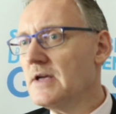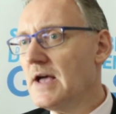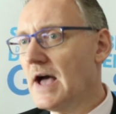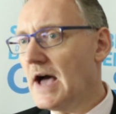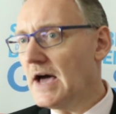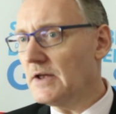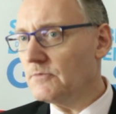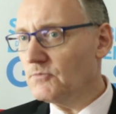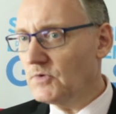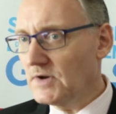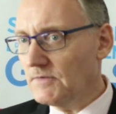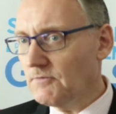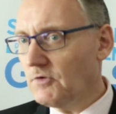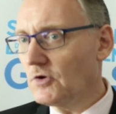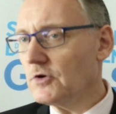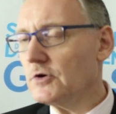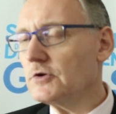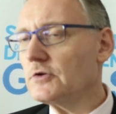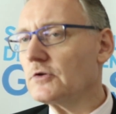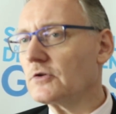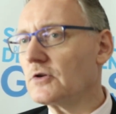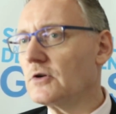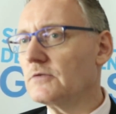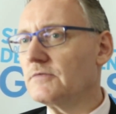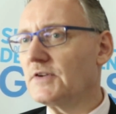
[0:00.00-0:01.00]
And we've
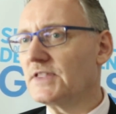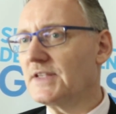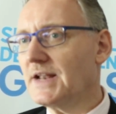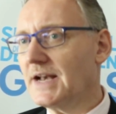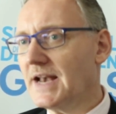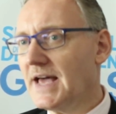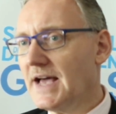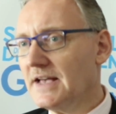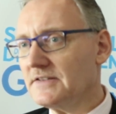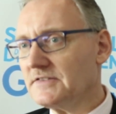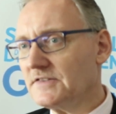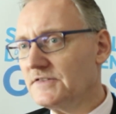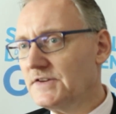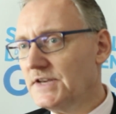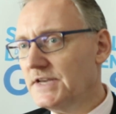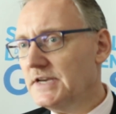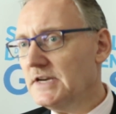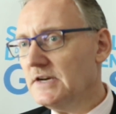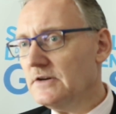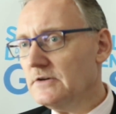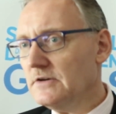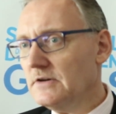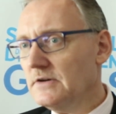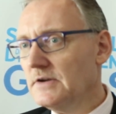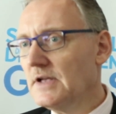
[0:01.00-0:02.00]
learned over the last
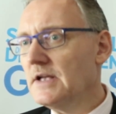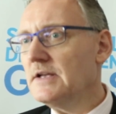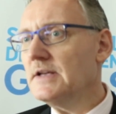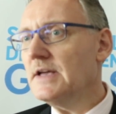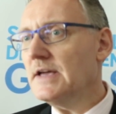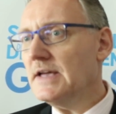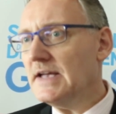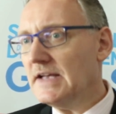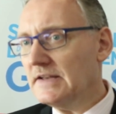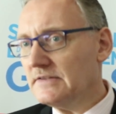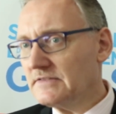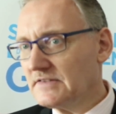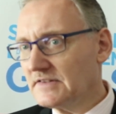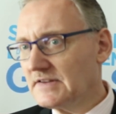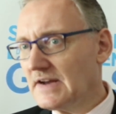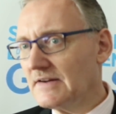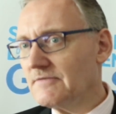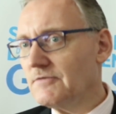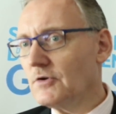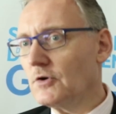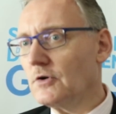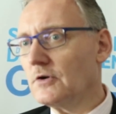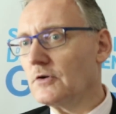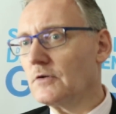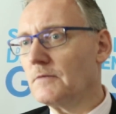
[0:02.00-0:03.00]
year in
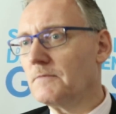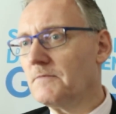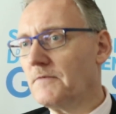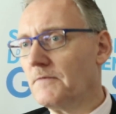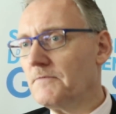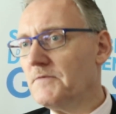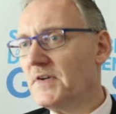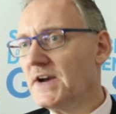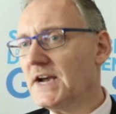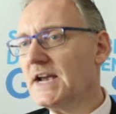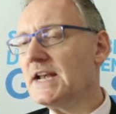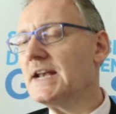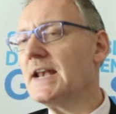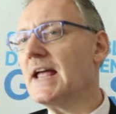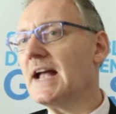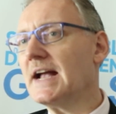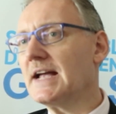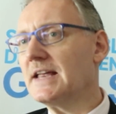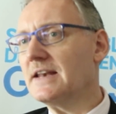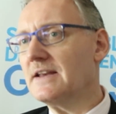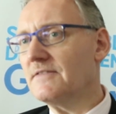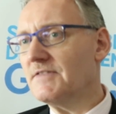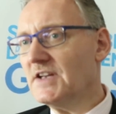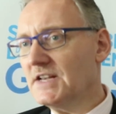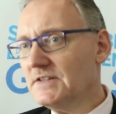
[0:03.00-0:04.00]
several very
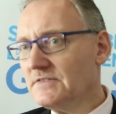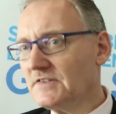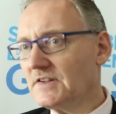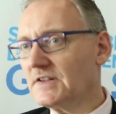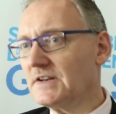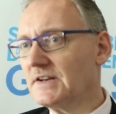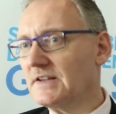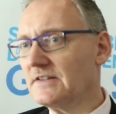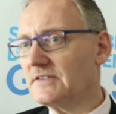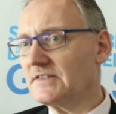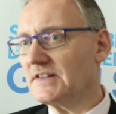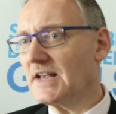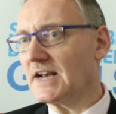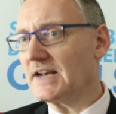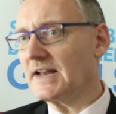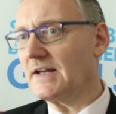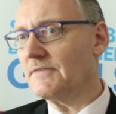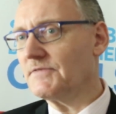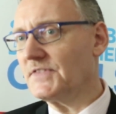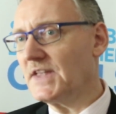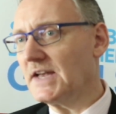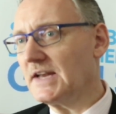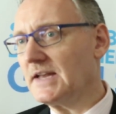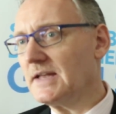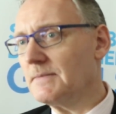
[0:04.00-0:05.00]
negative incidents that
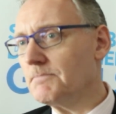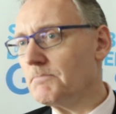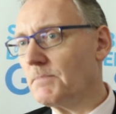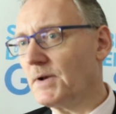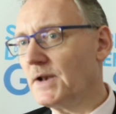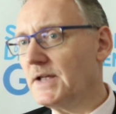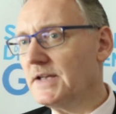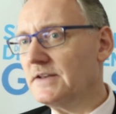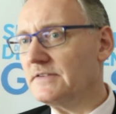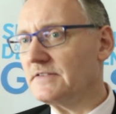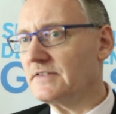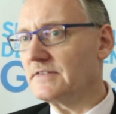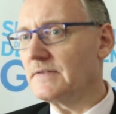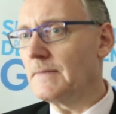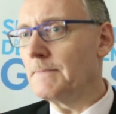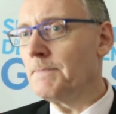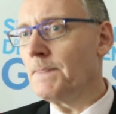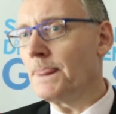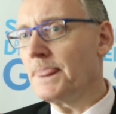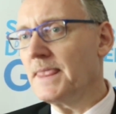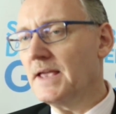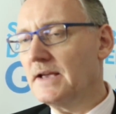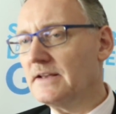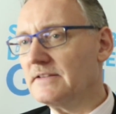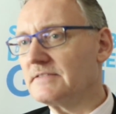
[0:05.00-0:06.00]
have taken place
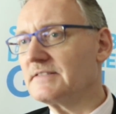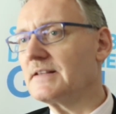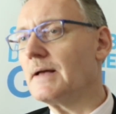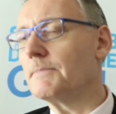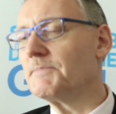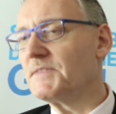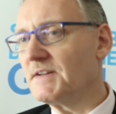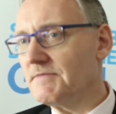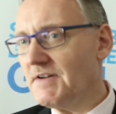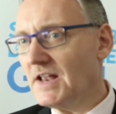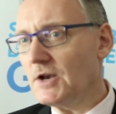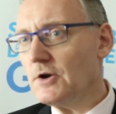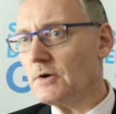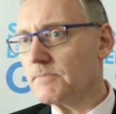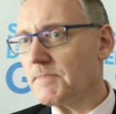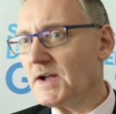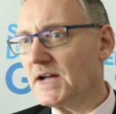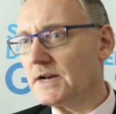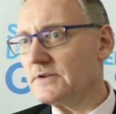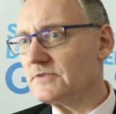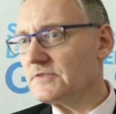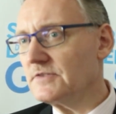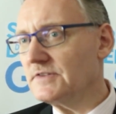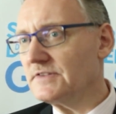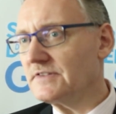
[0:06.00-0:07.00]
in some developed
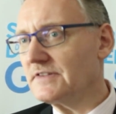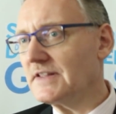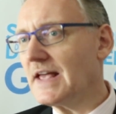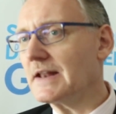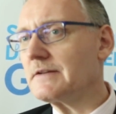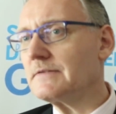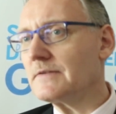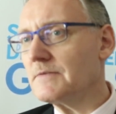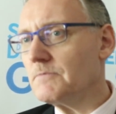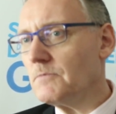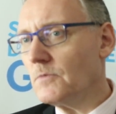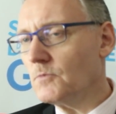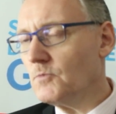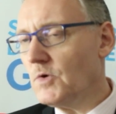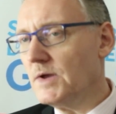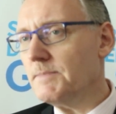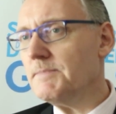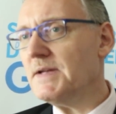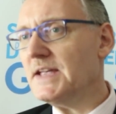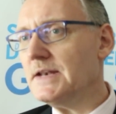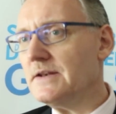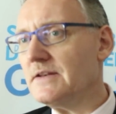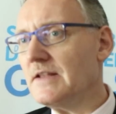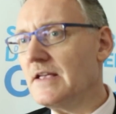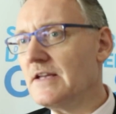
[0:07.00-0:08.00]
countries that
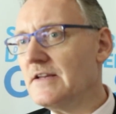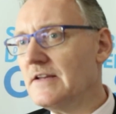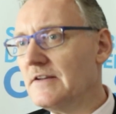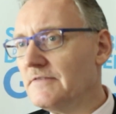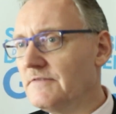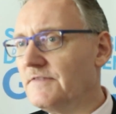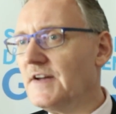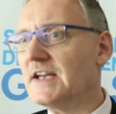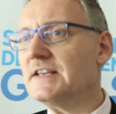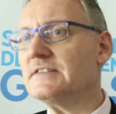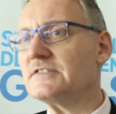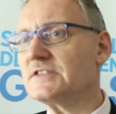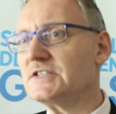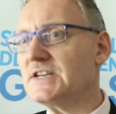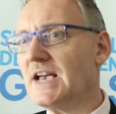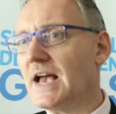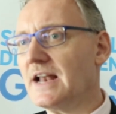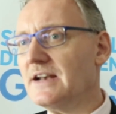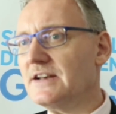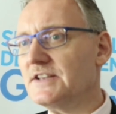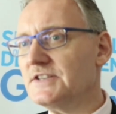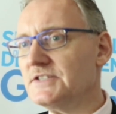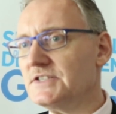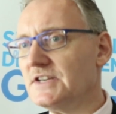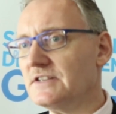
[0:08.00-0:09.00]
women face
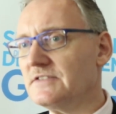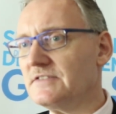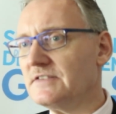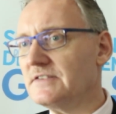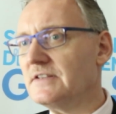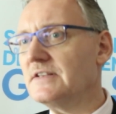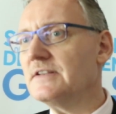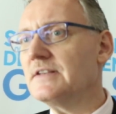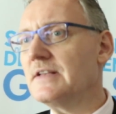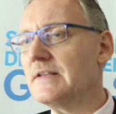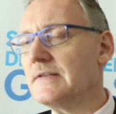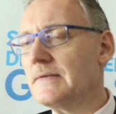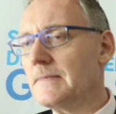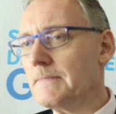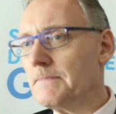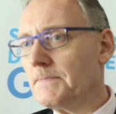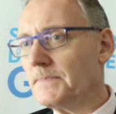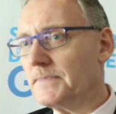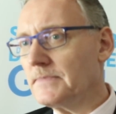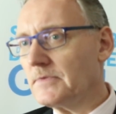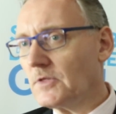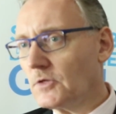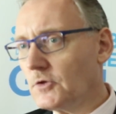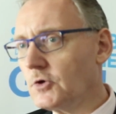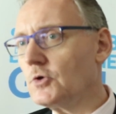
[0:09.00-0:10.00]
challenges
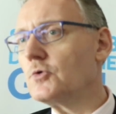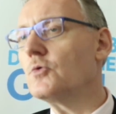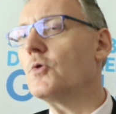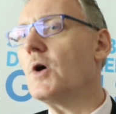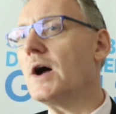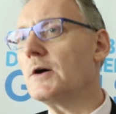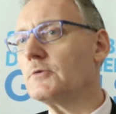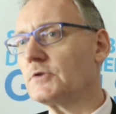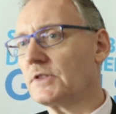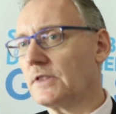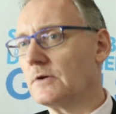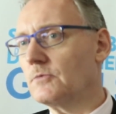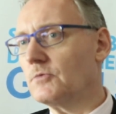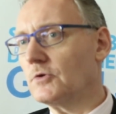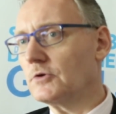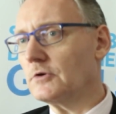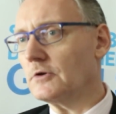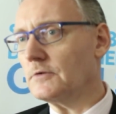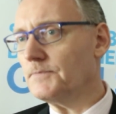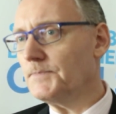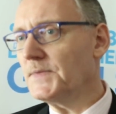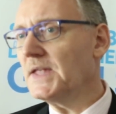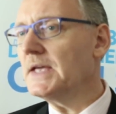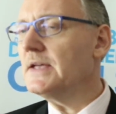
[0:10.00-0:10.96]
throughout the world.